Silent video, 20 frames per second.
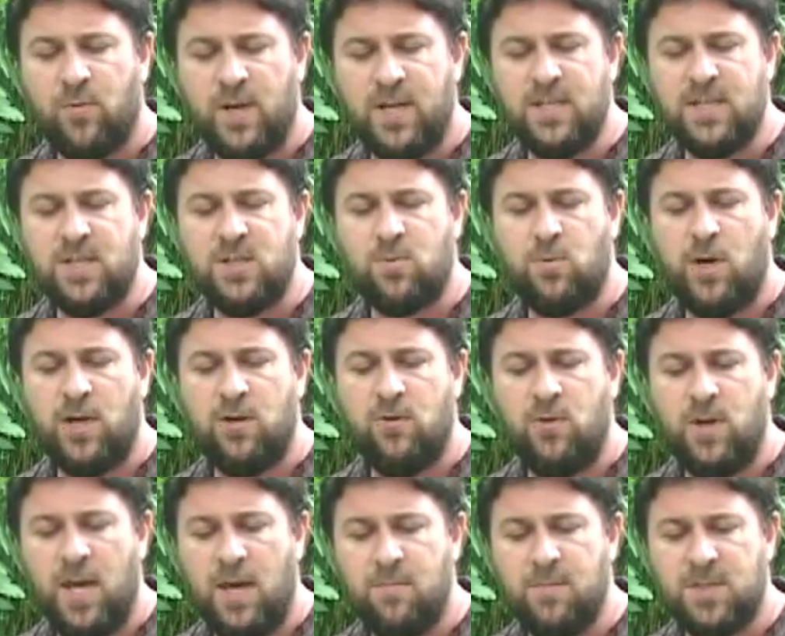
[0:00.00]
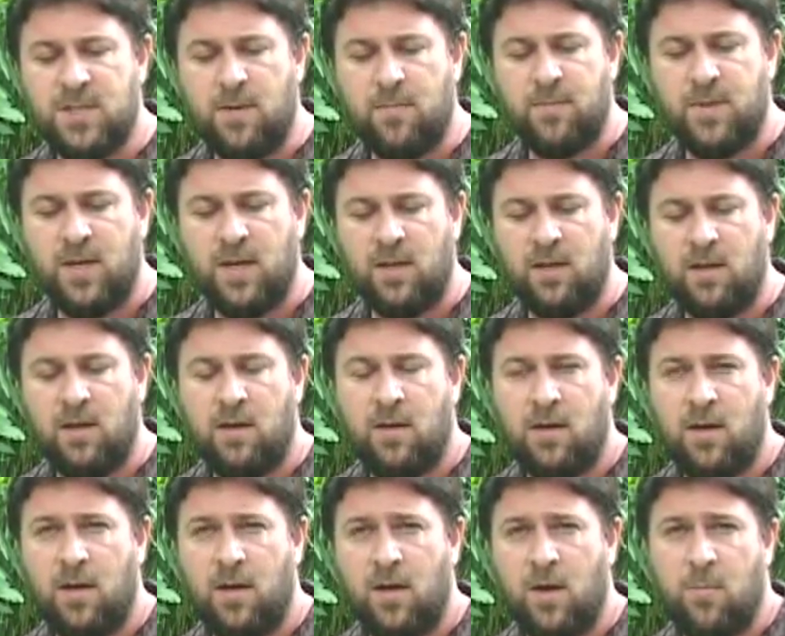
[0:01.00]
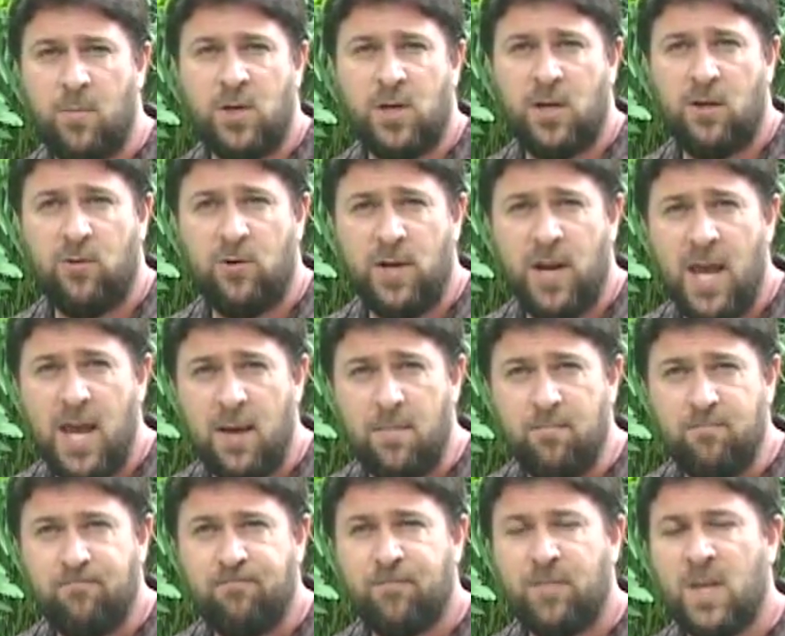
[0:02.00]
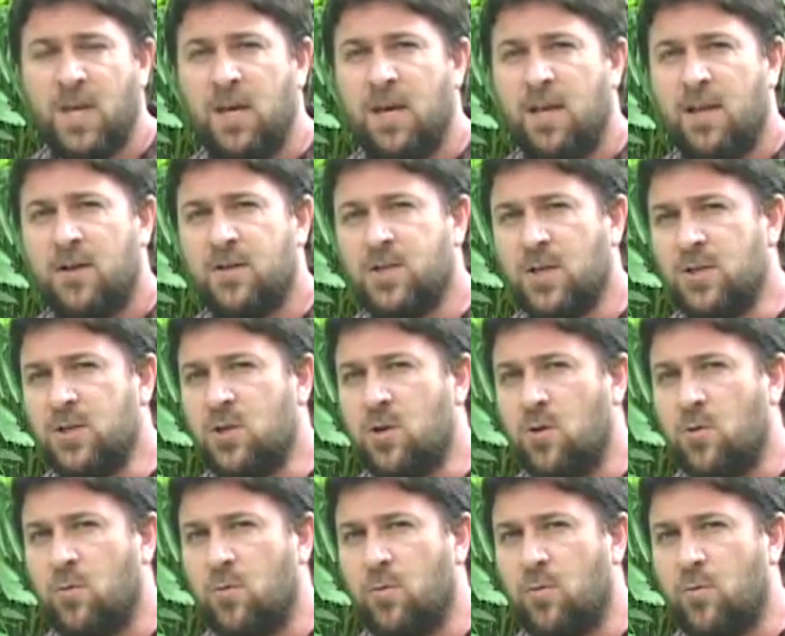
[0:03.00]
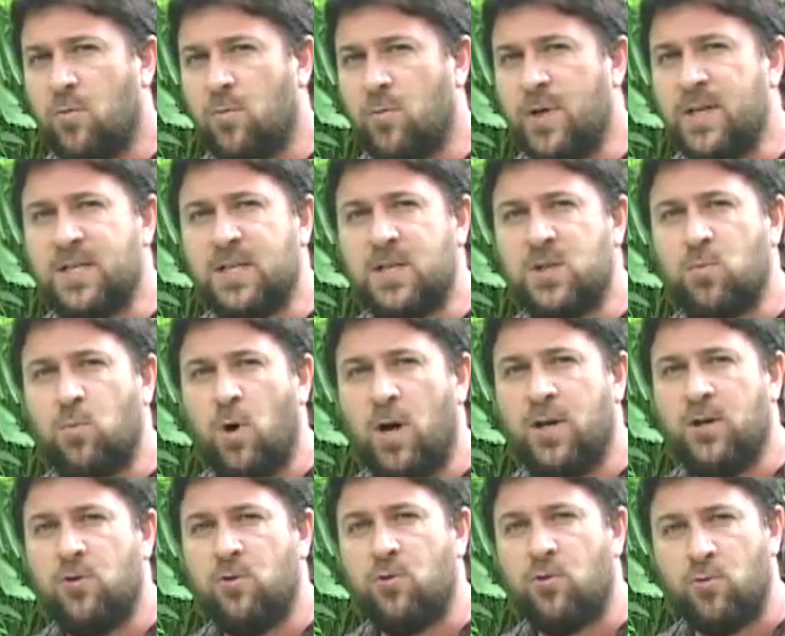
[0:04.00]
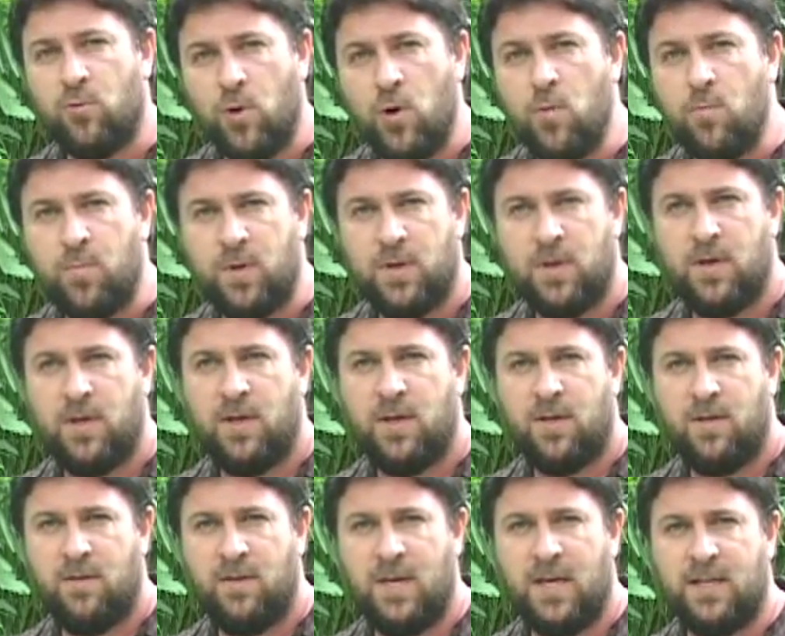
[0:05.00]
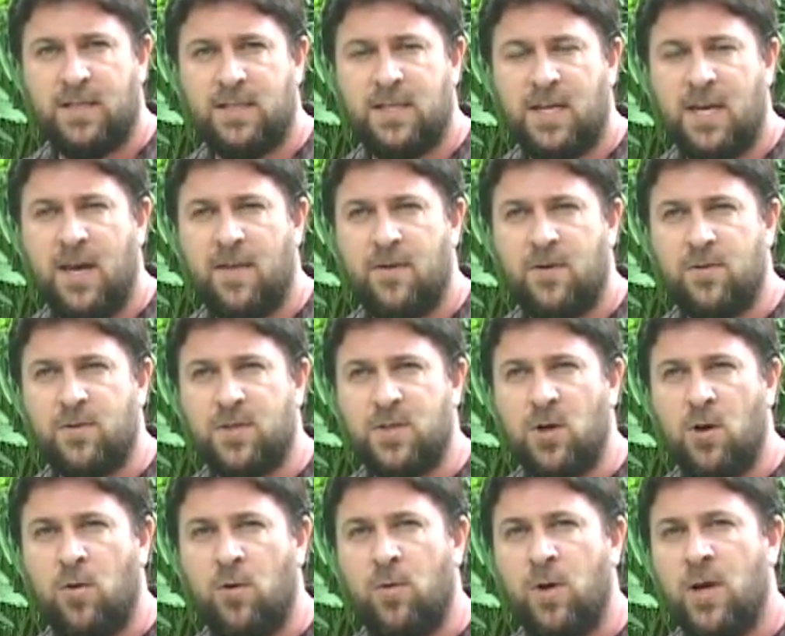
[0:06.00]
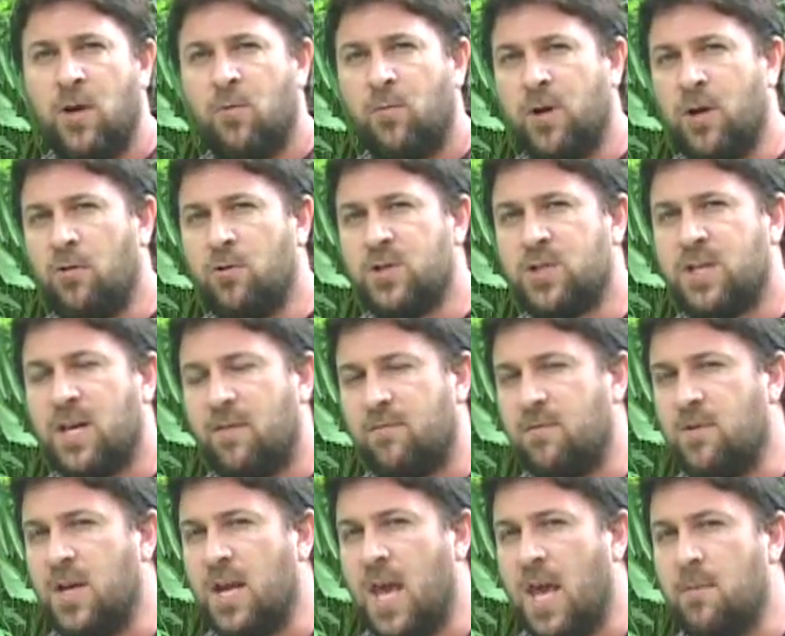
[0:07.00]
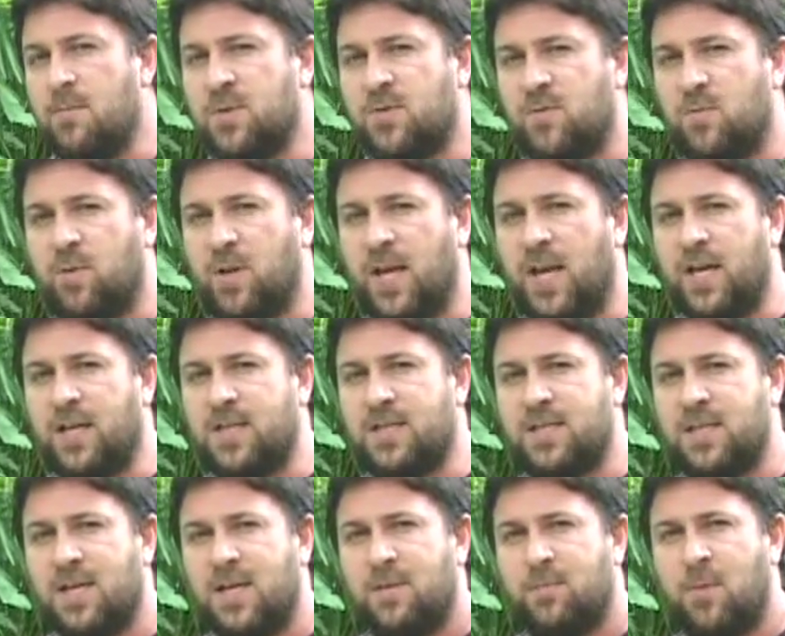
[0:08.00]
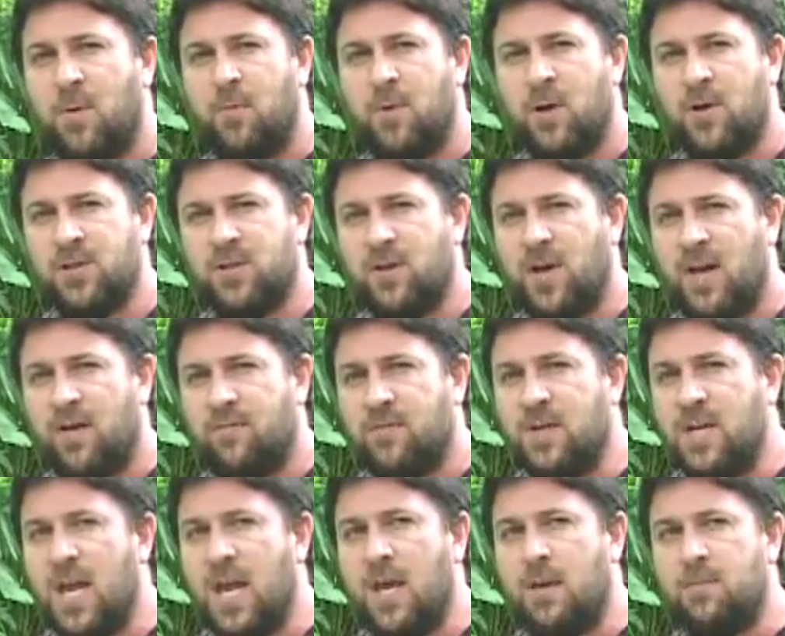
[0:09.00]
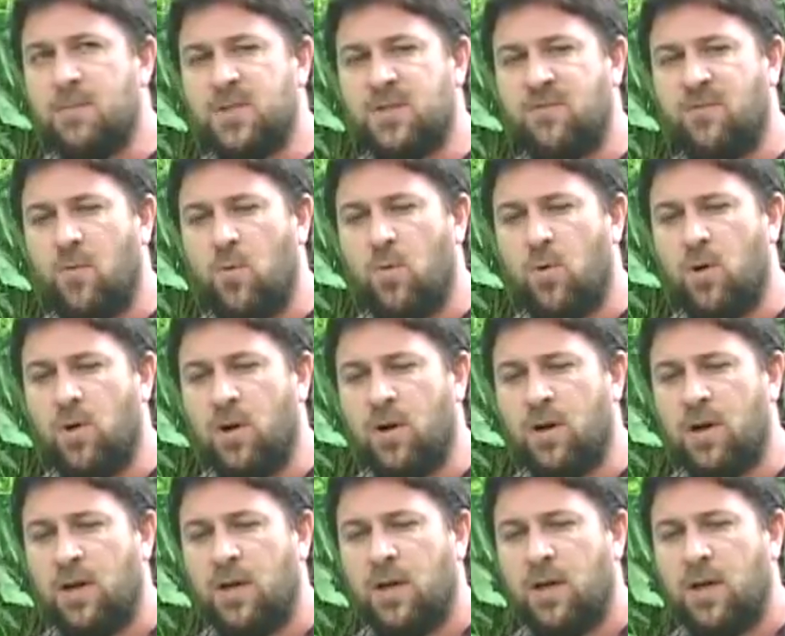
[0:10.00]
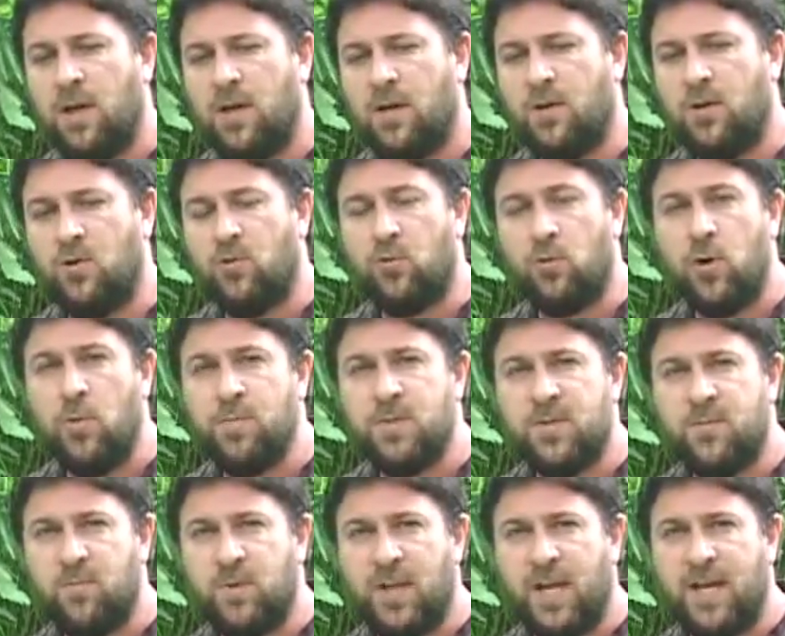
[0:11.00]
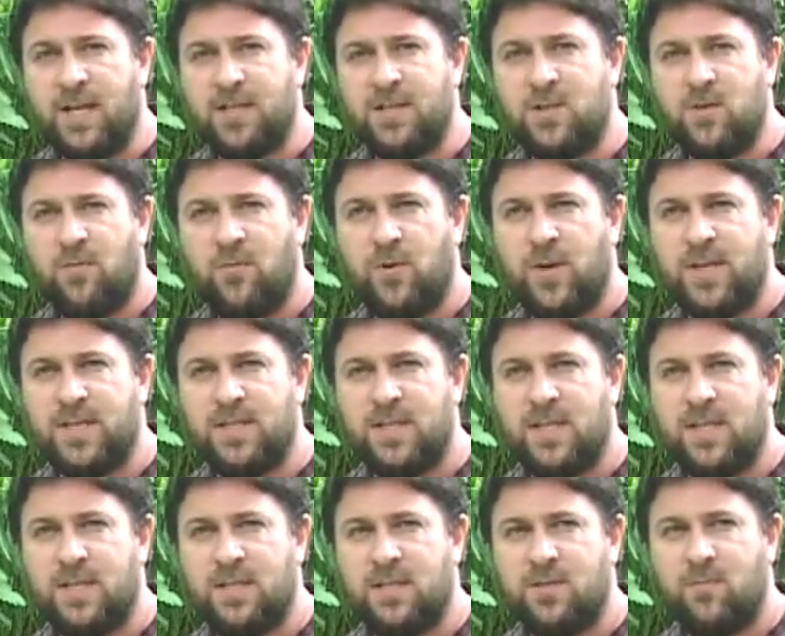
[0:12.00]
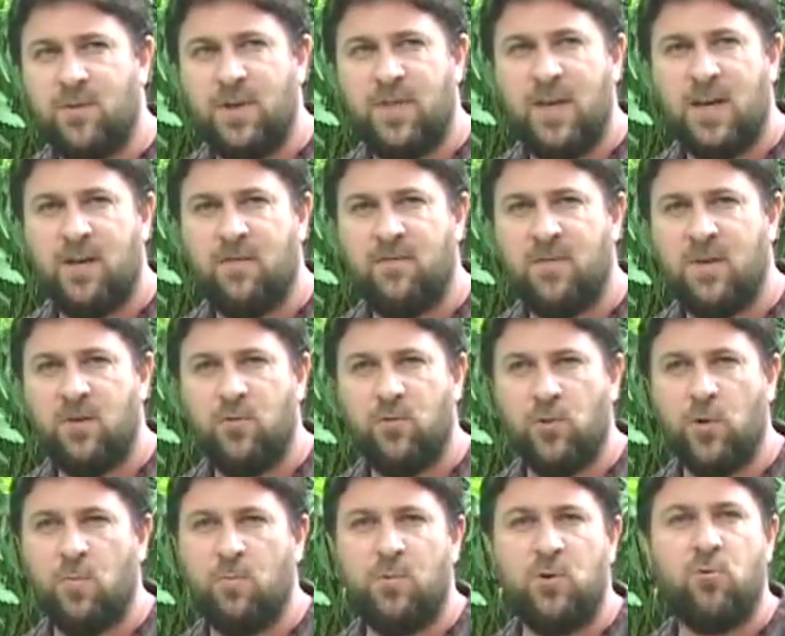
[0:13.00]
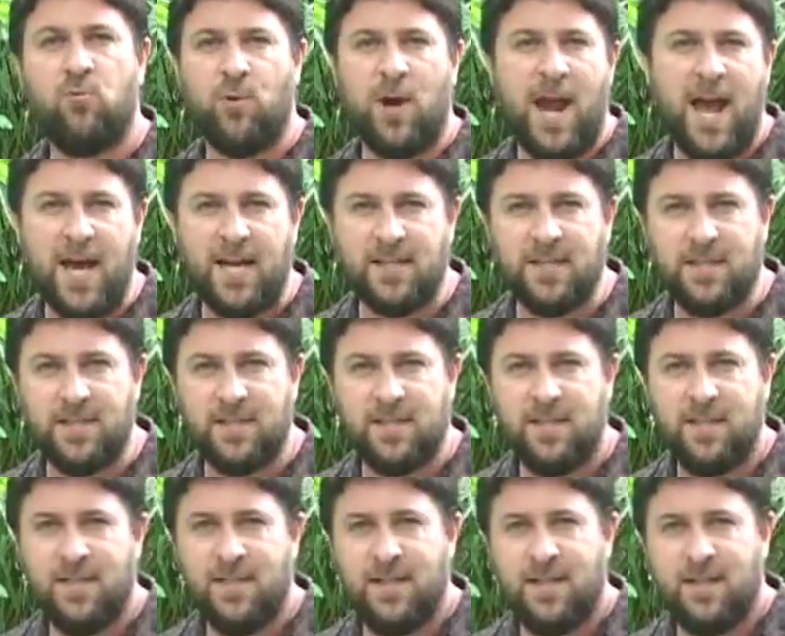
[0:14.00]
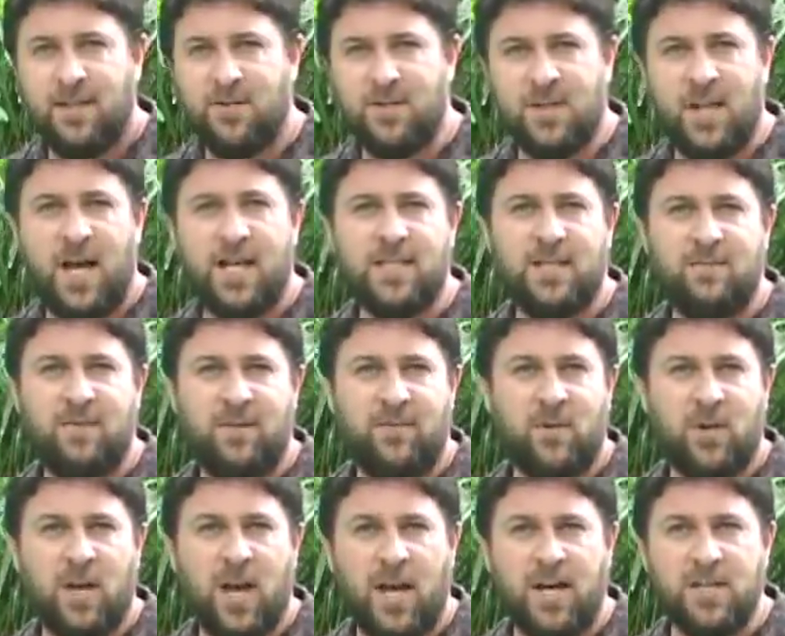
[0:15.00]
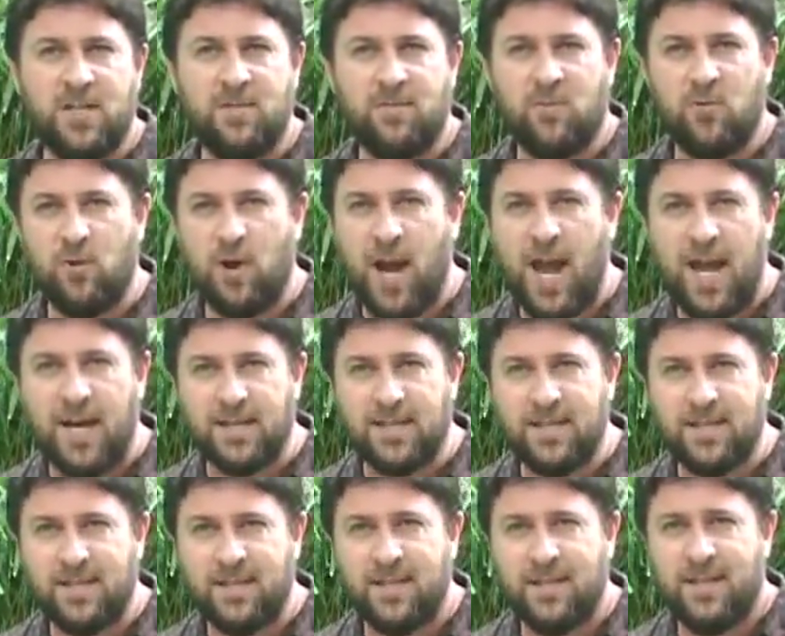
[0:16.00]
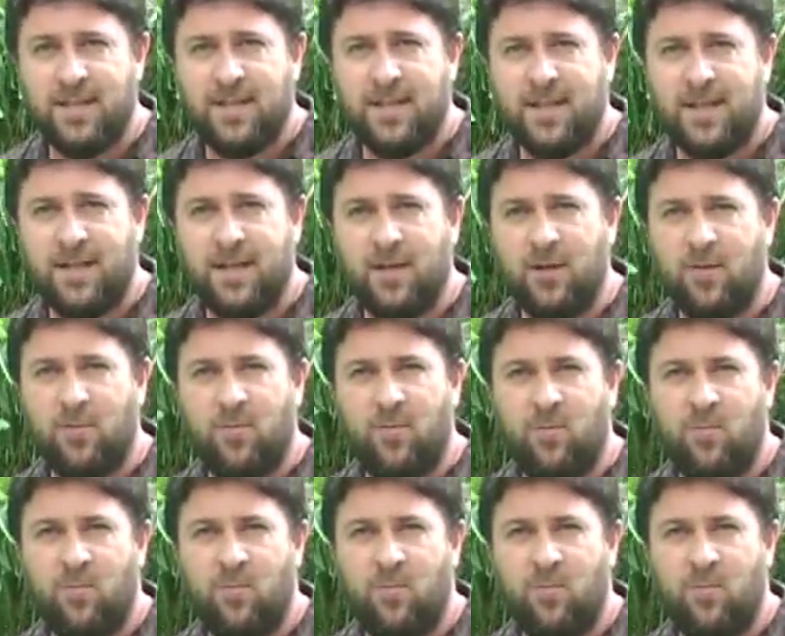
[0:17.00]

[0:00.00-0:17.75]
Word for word: reasons why you name something uh, a particular name. There's also reasons why you group things together. So we don't just have names for plants, but we also have names for uh, groups of plants. So for instance, we think of the group grass. There's lots of different kinds of grass. Uh,